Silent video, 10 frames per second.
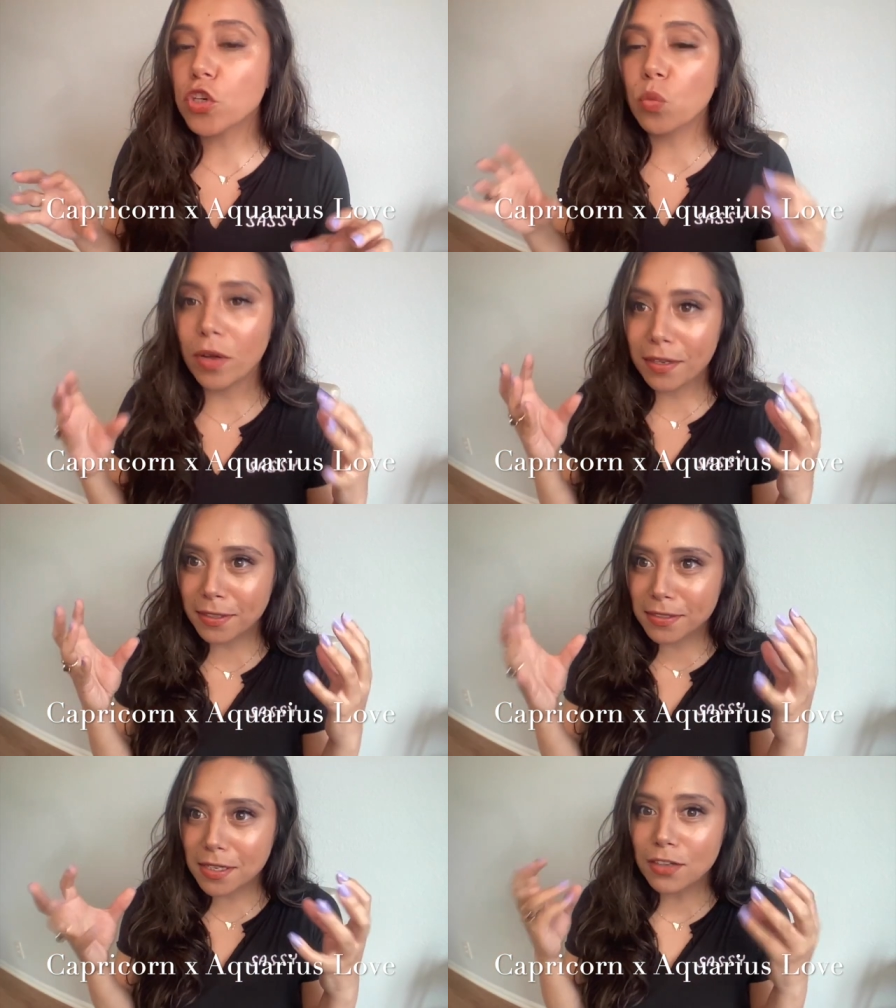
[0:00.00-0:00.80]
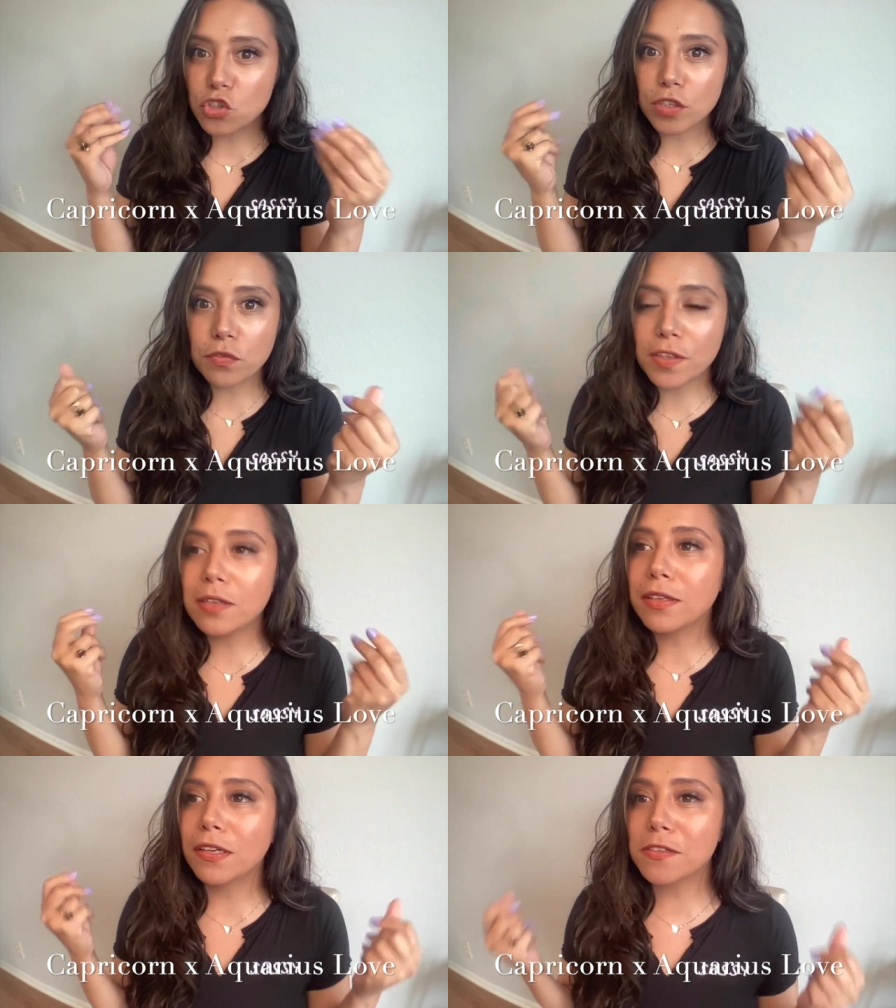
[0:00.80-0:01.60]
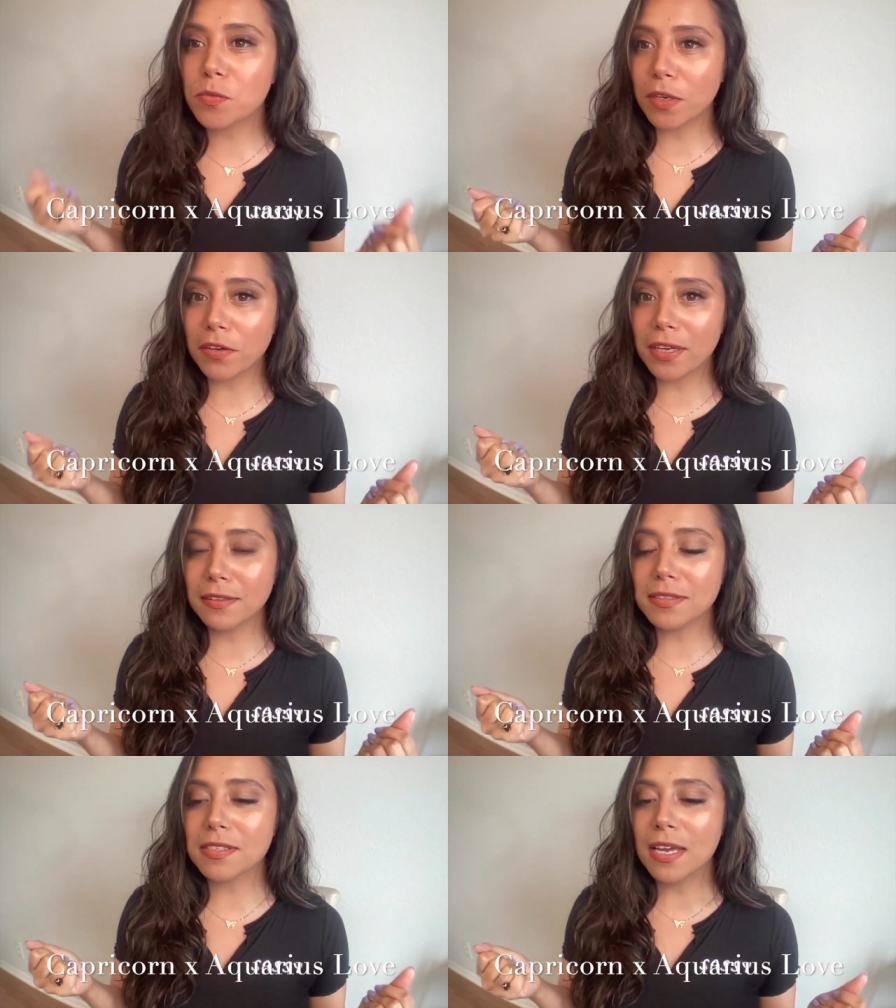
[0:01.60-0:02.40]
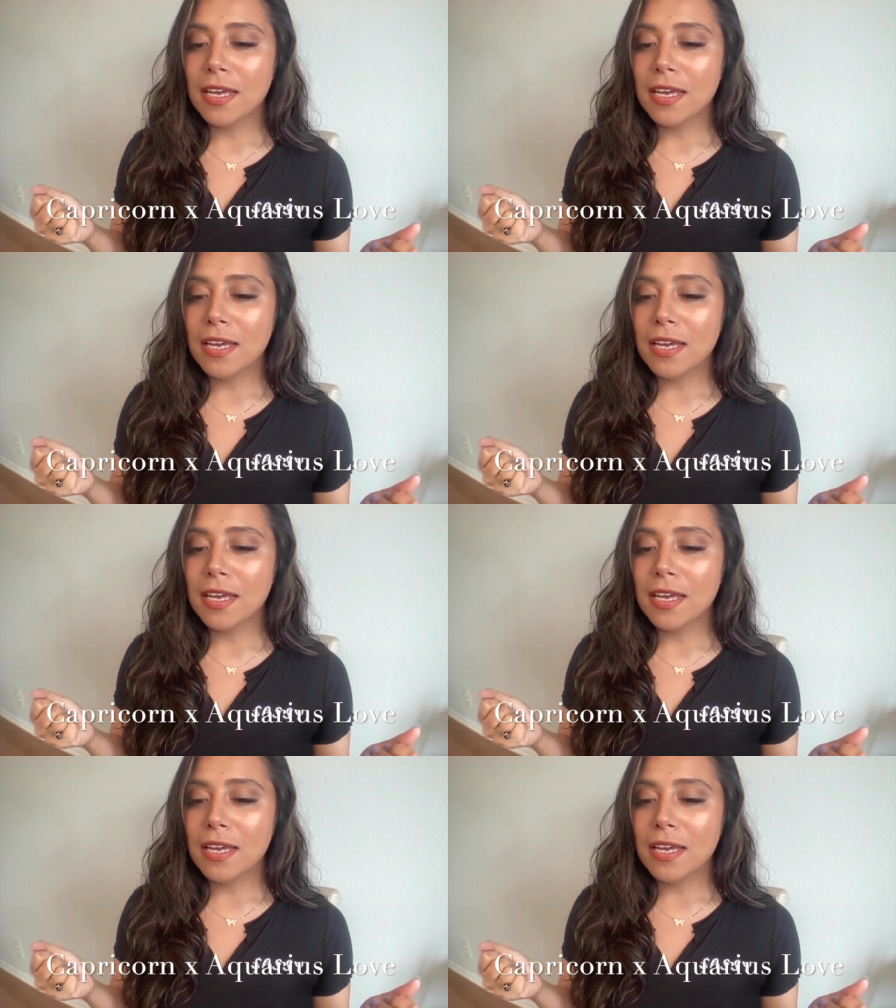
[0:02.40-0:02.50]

what it can touch and feel and experience.